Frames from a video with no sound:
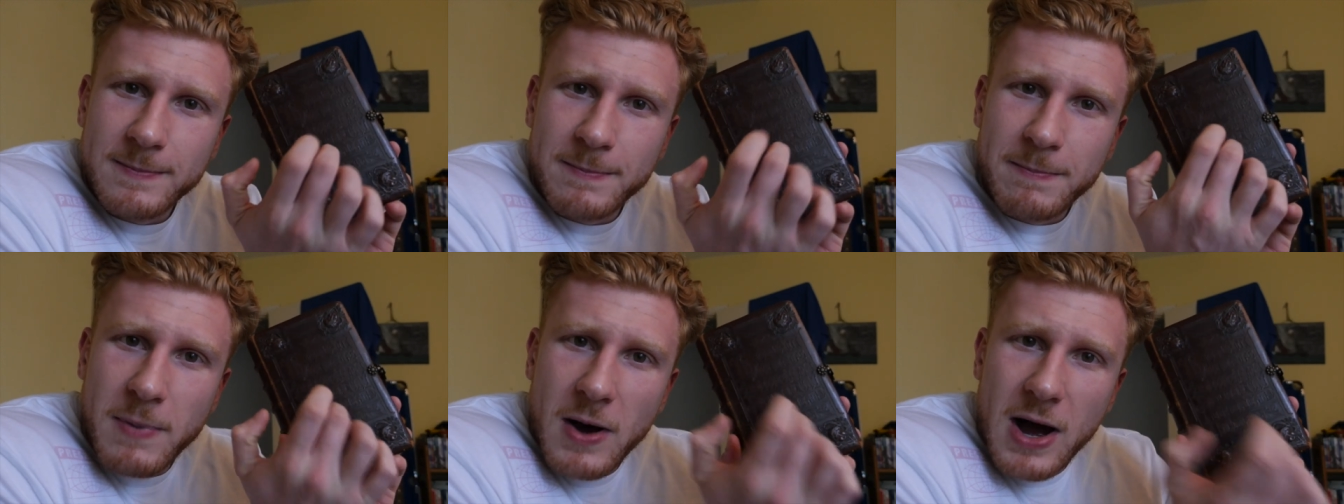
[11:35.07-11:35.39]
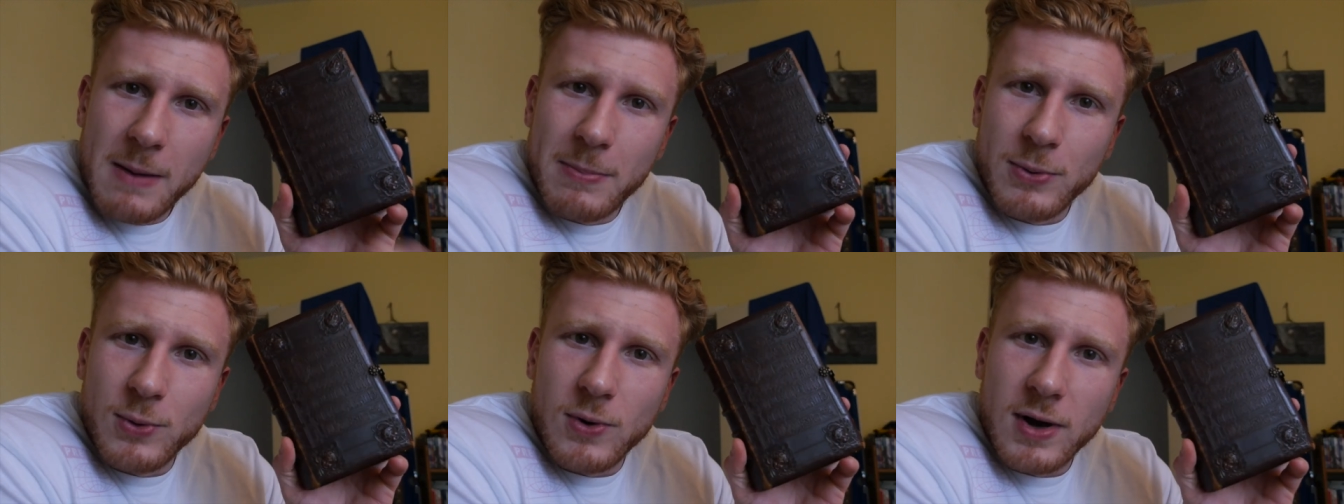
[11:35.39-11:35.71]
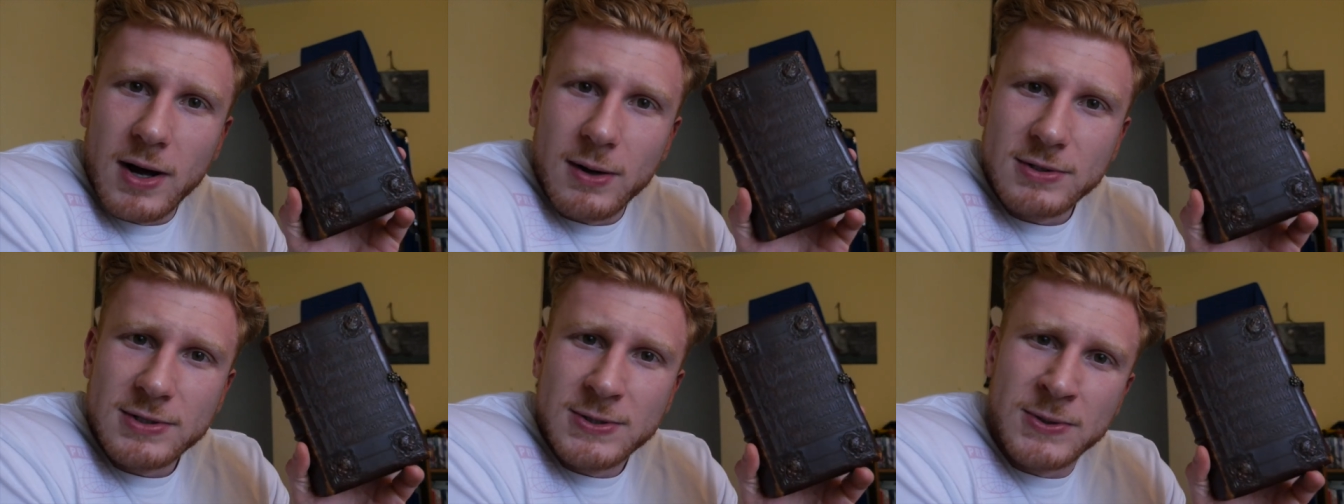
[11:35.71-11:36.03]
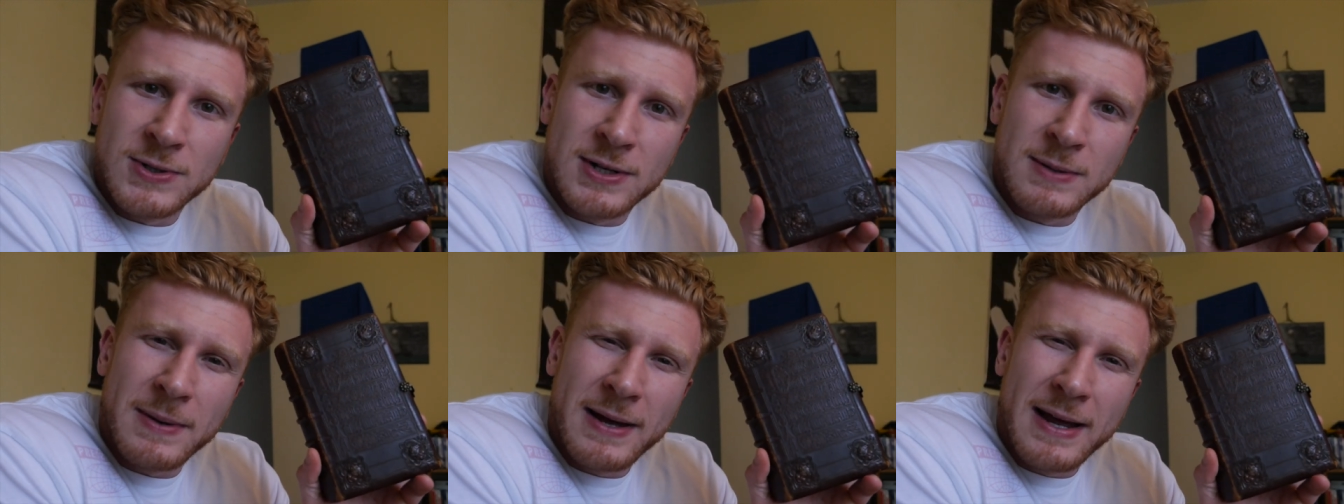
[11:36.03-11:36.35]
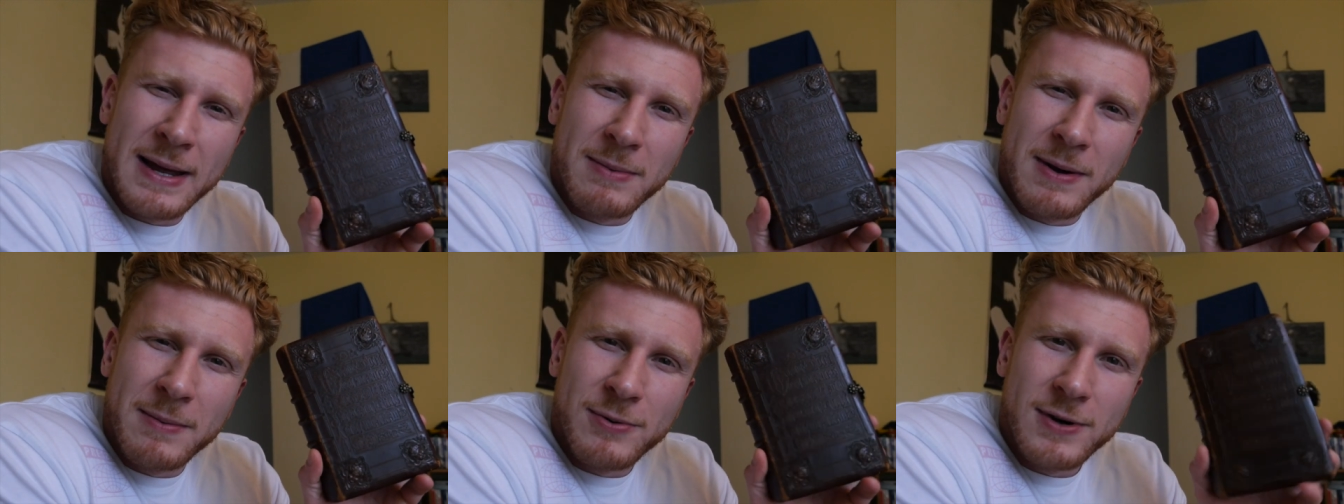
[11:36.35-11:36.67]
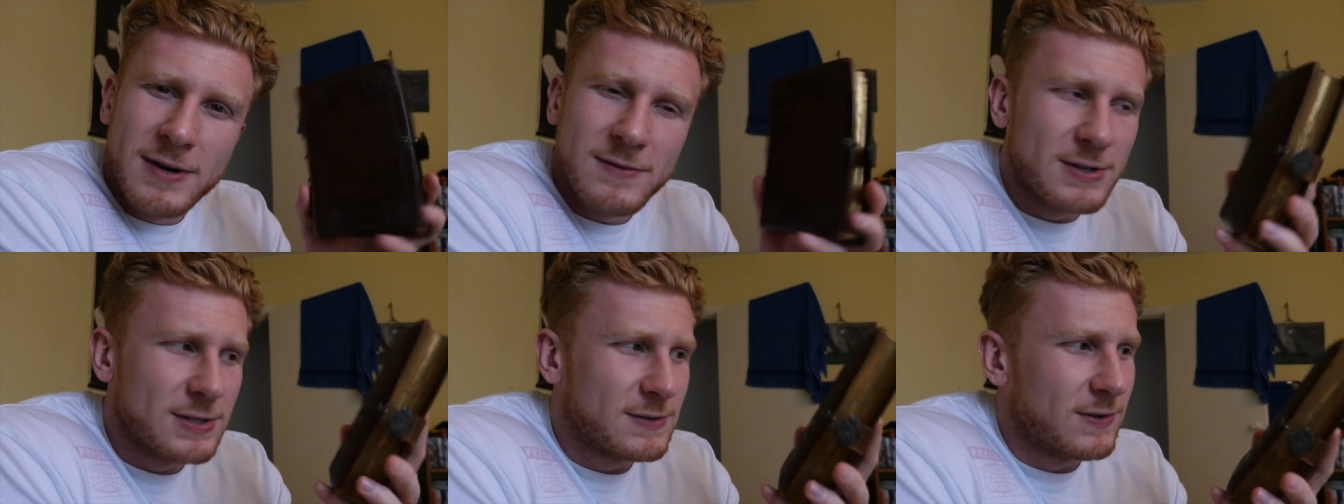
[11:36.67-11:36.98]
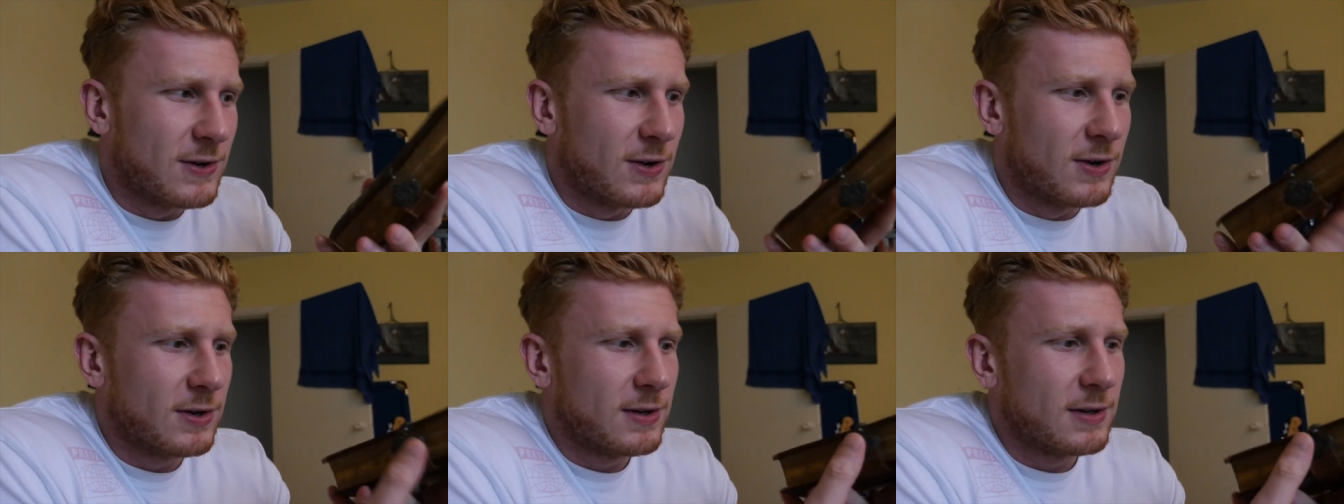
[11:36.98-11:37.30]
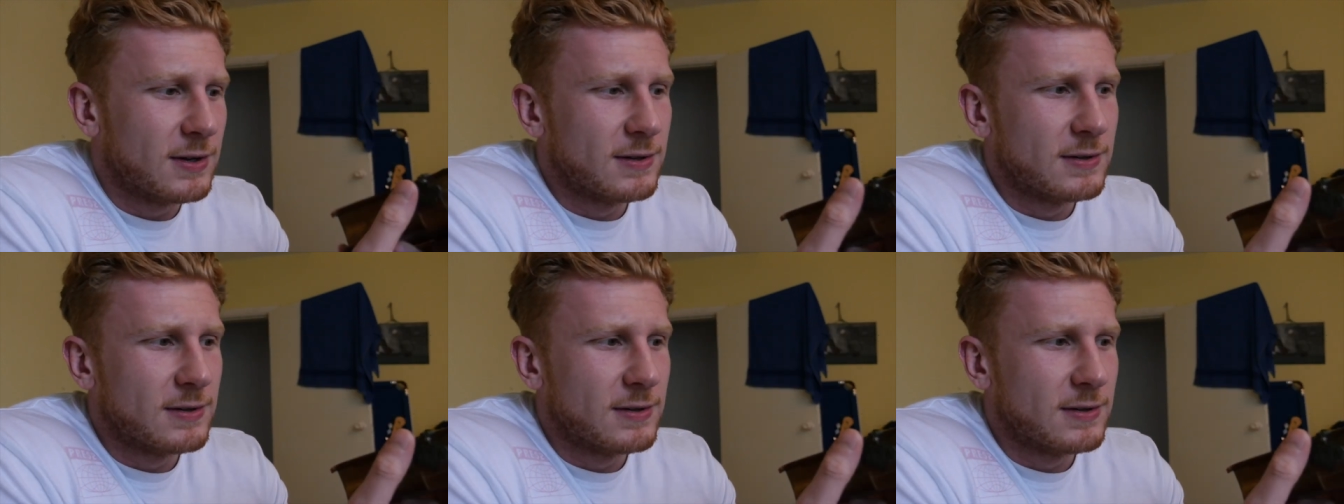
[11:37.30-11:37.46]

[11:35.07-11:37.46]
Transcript: Bible I was talking about in my previous vlog?